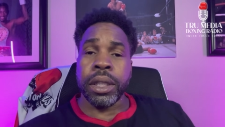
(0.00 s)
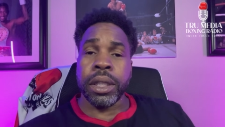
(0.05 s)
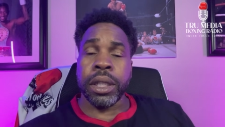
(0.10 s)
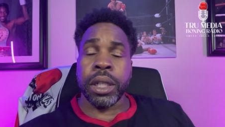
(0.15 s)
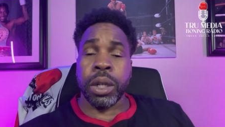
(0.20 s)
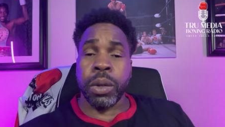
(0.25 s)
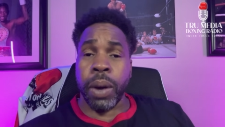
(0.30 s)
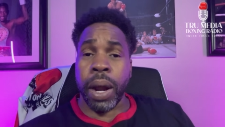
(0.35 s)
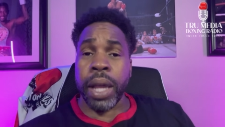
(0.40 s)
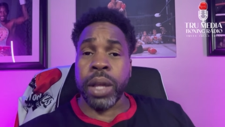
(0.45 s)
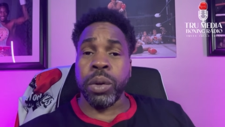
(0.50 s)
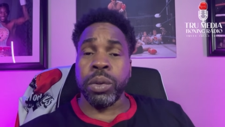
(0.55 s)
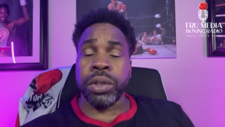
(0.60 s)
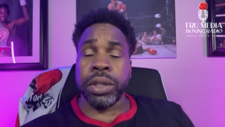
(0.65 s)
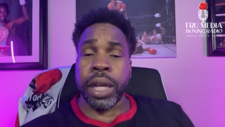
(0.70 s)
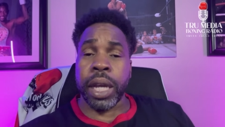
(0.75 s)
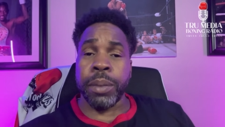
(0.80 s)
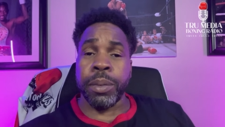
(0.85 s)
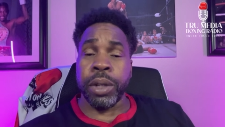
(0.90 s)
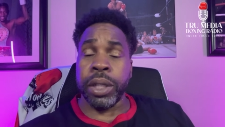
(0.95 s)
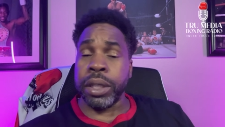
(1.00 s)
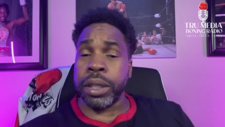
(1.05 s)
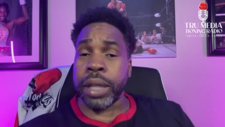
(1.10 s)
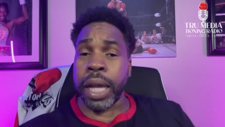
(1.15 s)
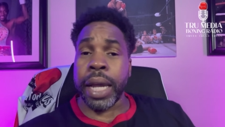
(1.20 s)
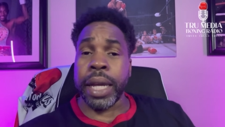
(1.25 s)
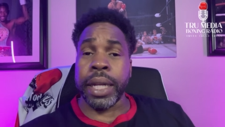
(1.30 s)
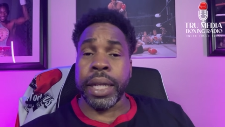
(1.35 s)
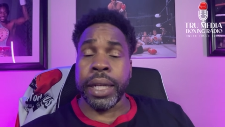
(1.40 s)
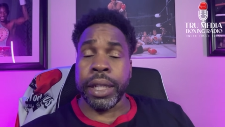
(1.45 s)
The cryo chamber, he
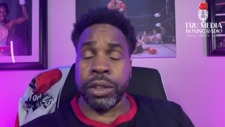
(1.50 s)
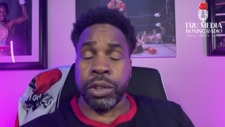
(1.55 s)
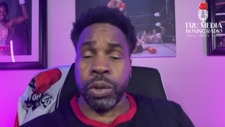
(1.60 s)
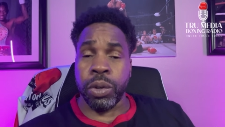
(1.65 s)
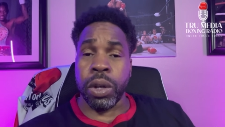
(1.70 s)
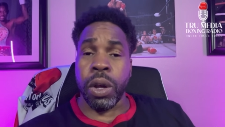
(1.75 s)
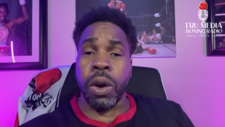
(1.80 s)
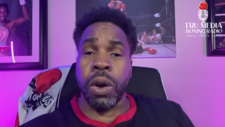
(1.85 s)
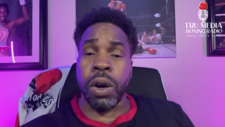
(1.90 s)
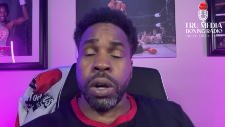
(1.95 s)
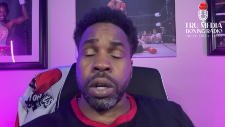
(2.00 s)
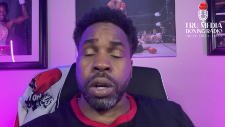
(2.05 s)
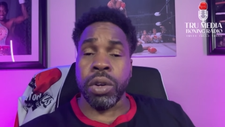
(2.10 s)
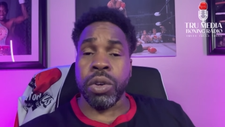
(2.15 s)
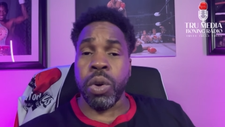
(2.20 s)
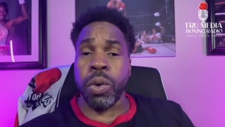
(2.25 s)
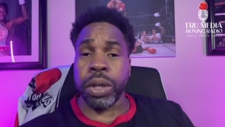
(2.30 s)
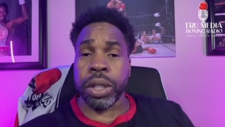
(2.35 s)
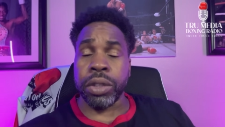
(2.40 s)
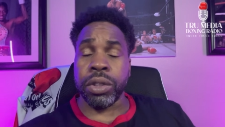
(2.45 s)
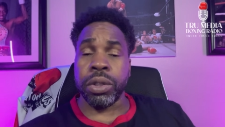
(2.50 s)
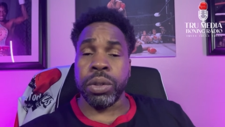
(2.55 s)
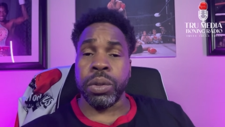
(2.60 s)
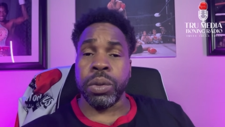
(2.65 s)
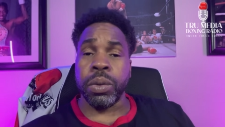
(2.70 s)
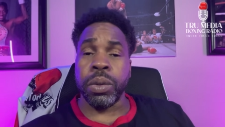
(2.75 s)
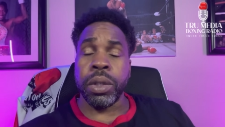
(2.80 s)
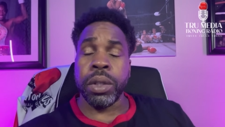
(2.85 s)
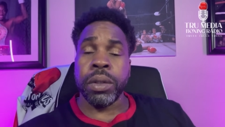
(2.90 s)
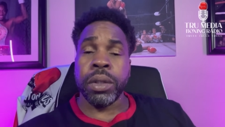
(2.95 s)
stayed in it too long, according
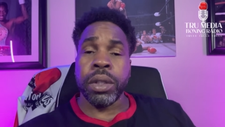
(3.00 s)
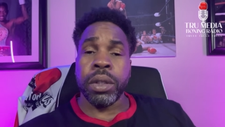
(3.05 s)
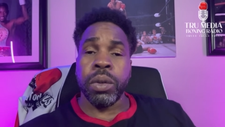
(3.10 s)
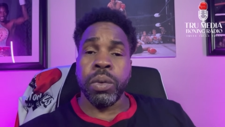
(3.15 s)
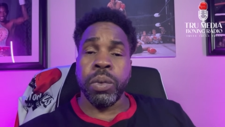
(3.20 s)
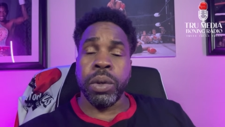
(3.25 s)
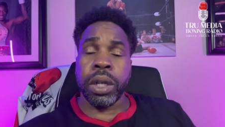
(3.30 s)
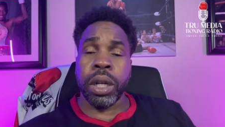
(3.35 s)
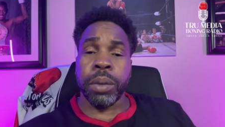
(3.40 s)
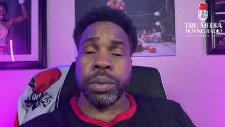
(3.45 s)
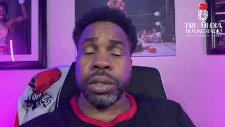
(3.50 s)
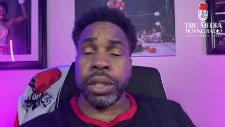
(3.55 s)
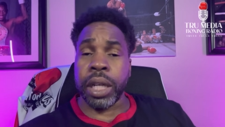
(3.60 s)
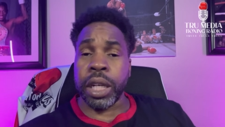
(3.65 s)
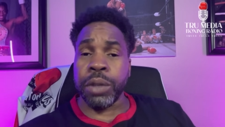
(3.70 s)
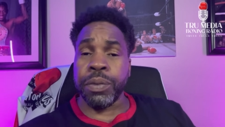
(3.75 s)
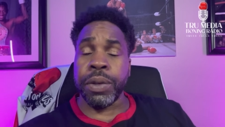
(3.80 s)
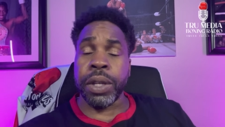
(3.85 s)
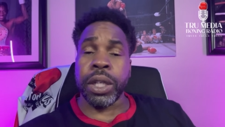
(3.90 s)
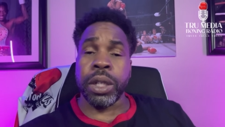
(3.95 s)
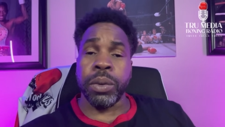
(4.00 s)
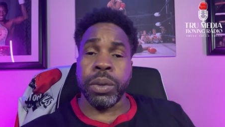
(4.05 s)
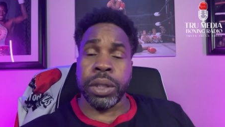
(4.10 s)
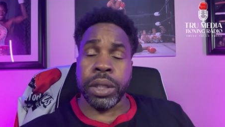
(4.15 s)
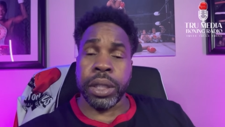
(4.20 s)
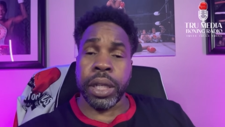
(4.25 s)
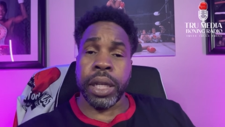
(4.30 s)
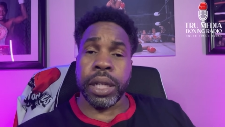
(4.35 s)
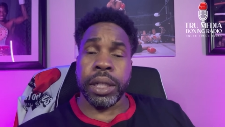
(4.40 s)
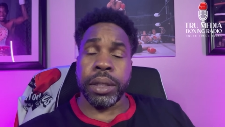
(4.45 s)
to what um, Shelly Finkel was
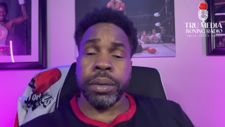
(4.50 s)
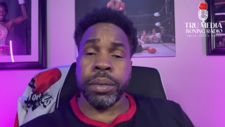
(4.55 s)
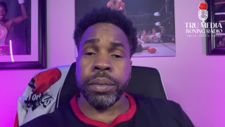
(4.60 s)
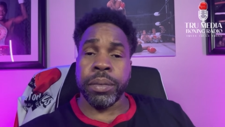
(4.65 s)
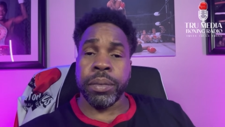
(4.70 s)
saying.